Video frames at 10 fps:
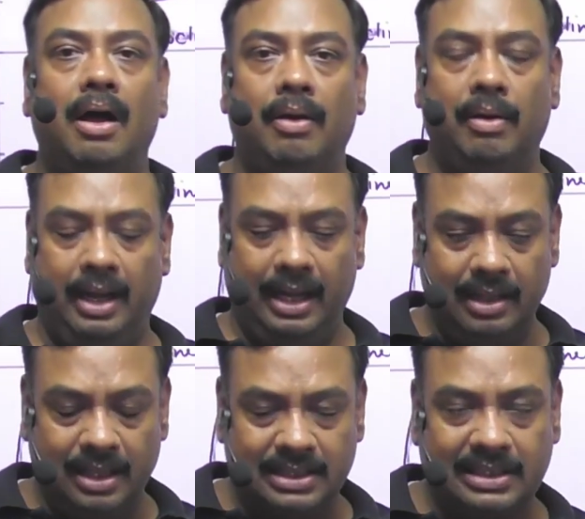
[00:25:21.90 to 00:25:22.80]
In
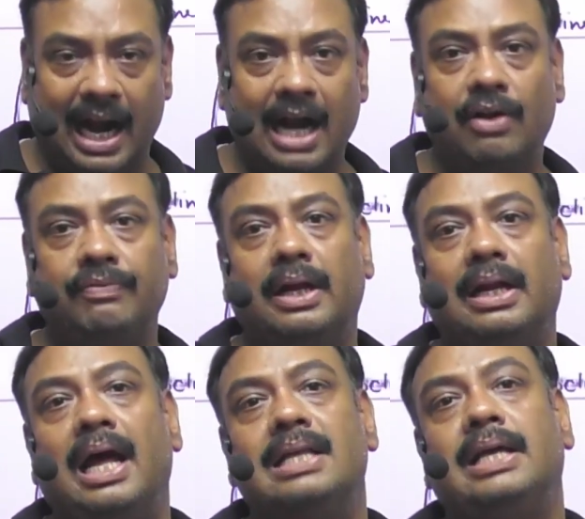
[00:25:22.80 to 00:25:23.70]
the start of the
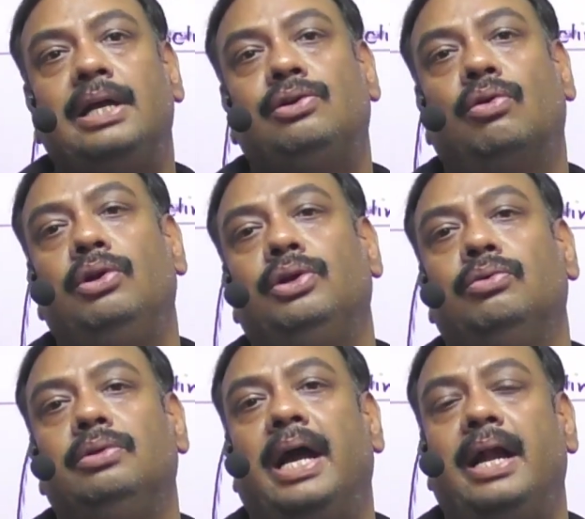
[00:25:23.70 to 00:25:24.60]
class, I told you
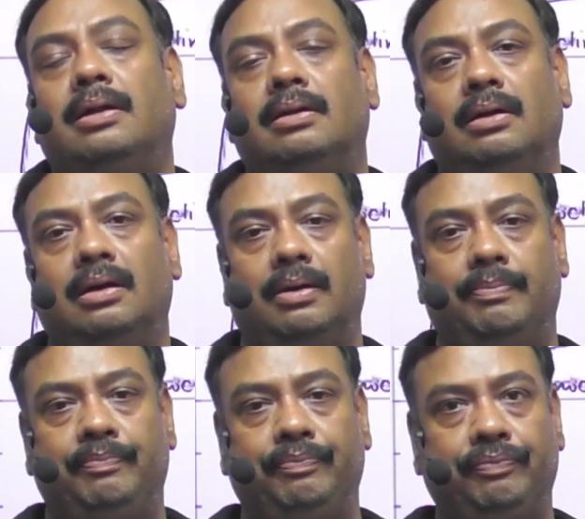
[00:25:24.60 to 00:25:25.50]
that
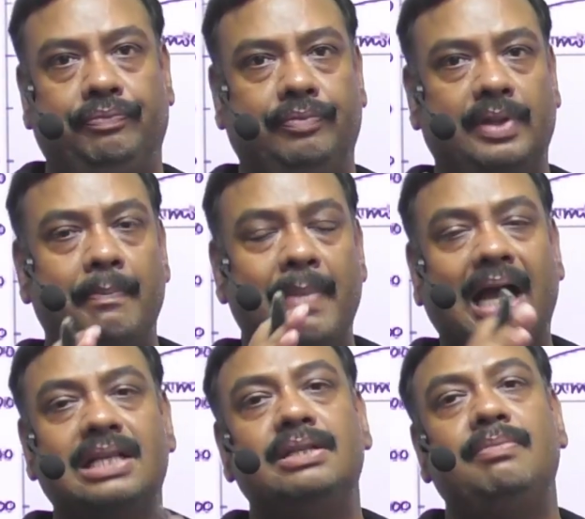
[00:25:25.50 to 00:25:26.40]
the
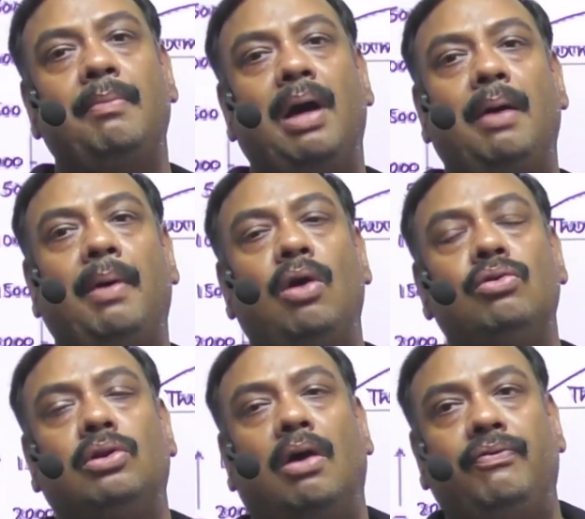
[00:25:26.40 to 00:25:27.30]
maximum amount
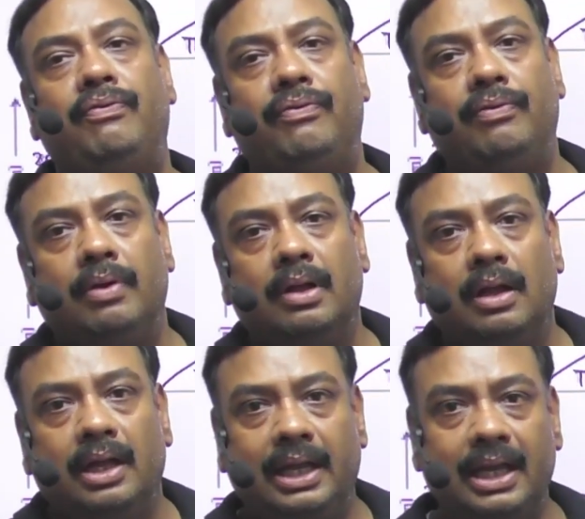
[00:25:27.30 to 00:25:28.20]
of
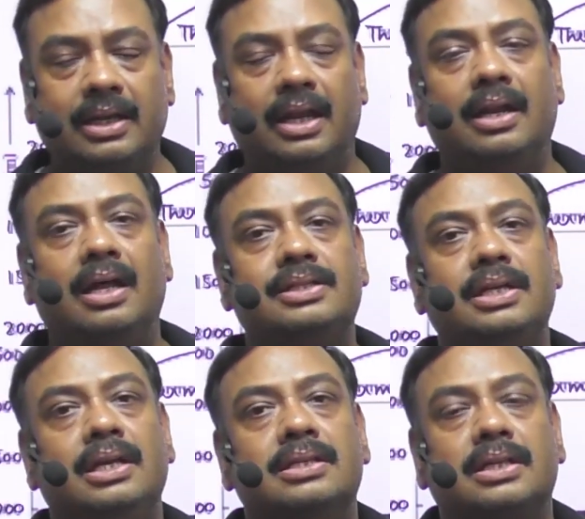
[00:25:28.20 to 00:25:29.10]
heat energy
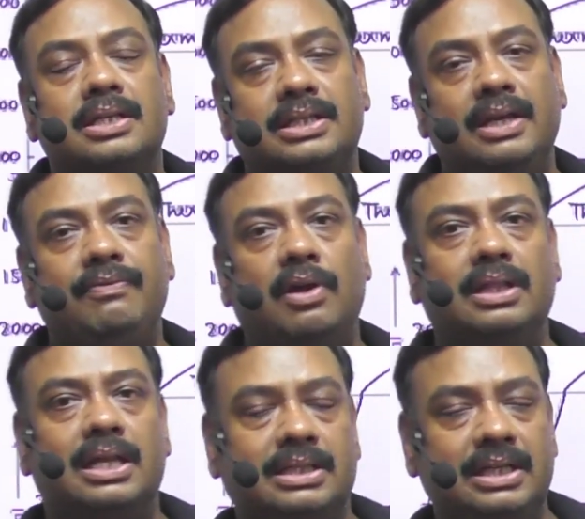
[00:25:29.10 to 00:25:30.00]
is received on the
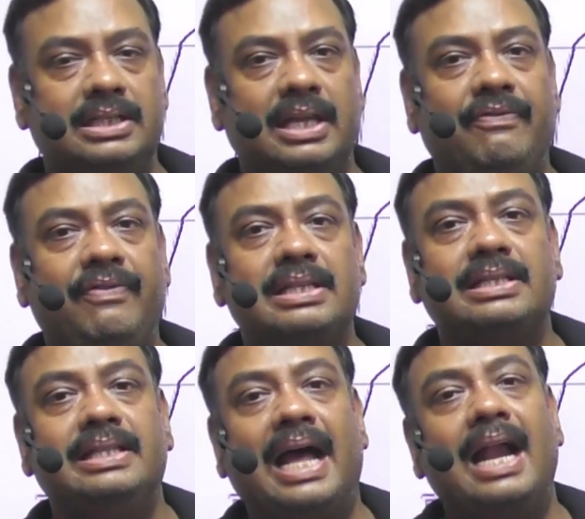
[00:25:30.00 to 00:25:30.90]
sea surface.
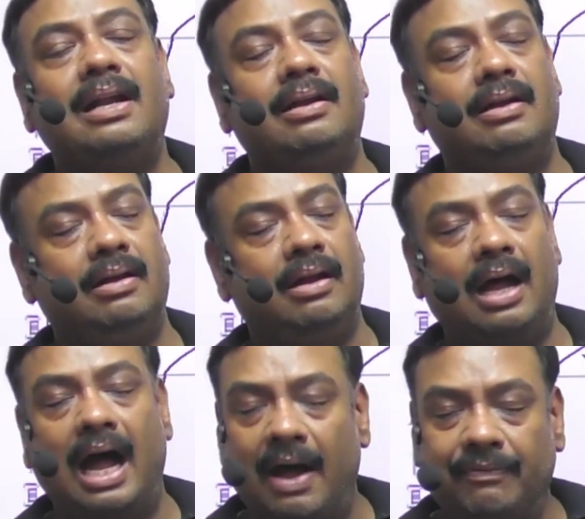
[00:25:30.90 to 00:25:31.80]
That
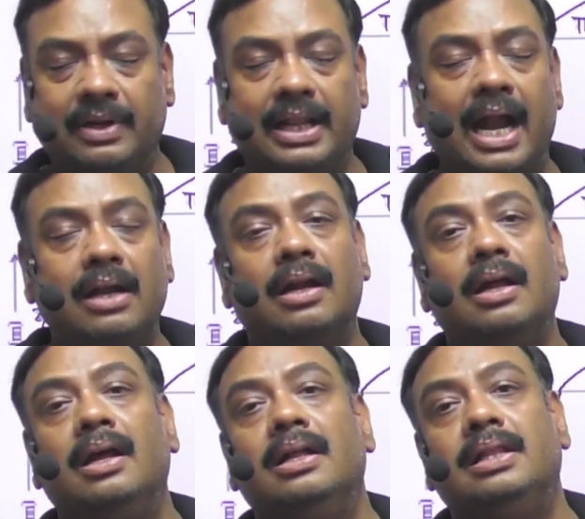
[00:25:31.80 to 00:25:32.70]
after that,
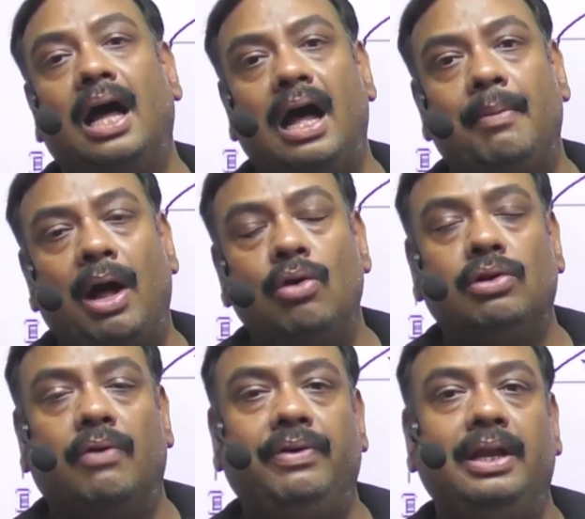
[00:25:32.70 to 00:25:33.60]
the amount
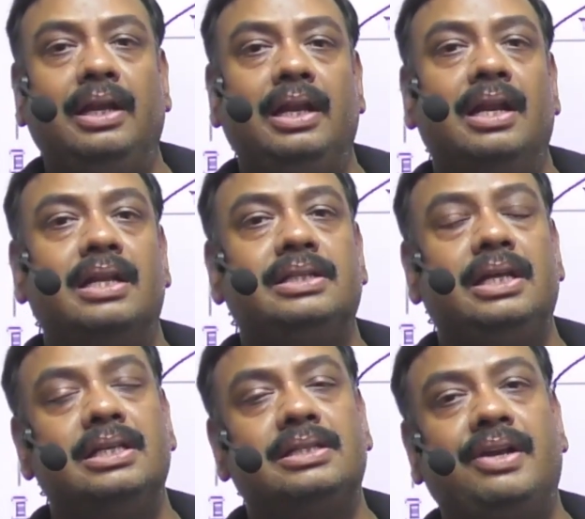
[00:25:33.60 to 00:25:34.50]
of heat energy
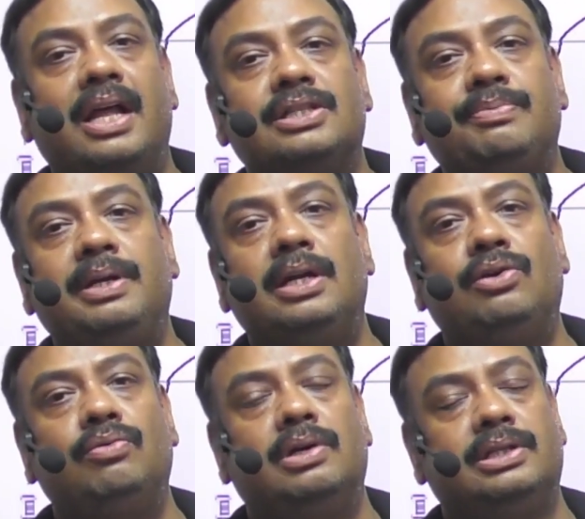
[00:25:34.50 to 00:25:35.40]
is transmitted
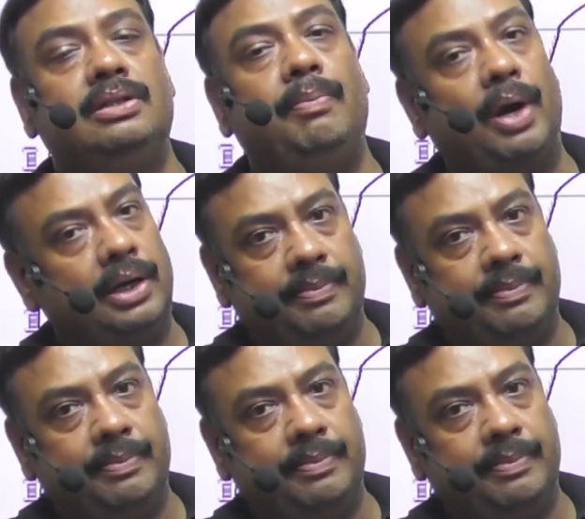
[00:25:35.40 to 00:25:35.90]
towards the bottom.